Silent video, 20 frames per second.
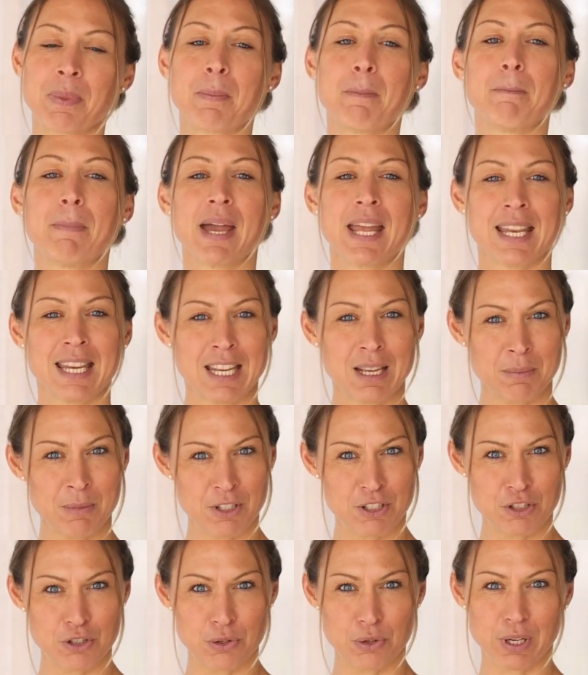My name
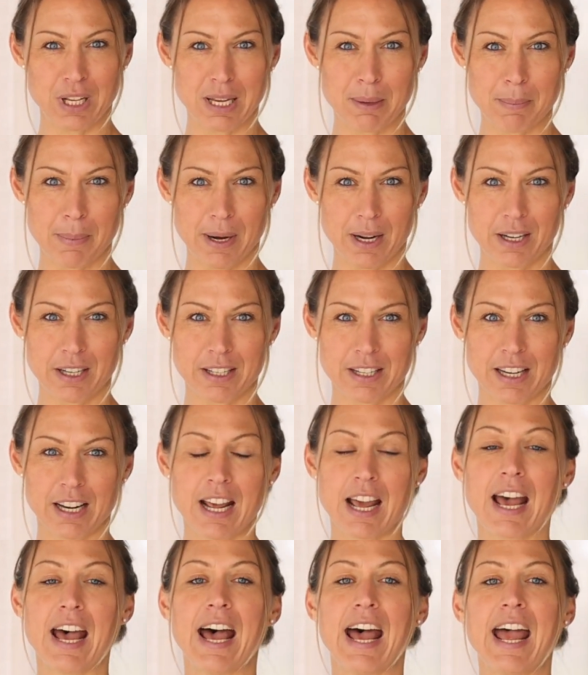is Julie Baird.
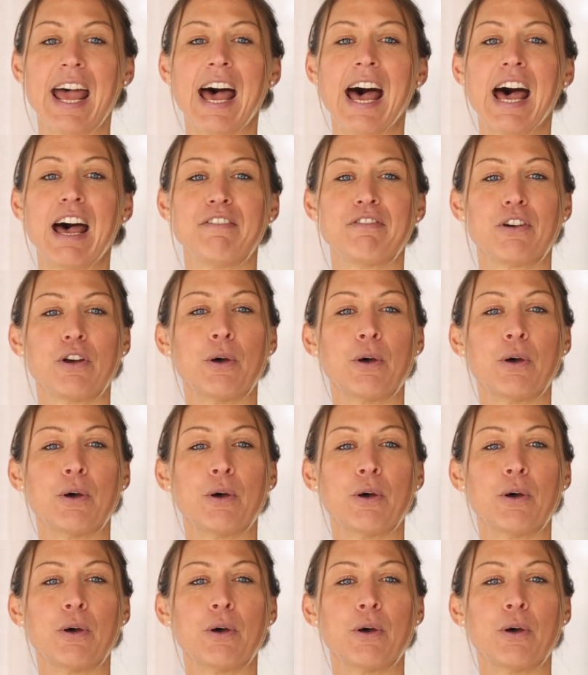I have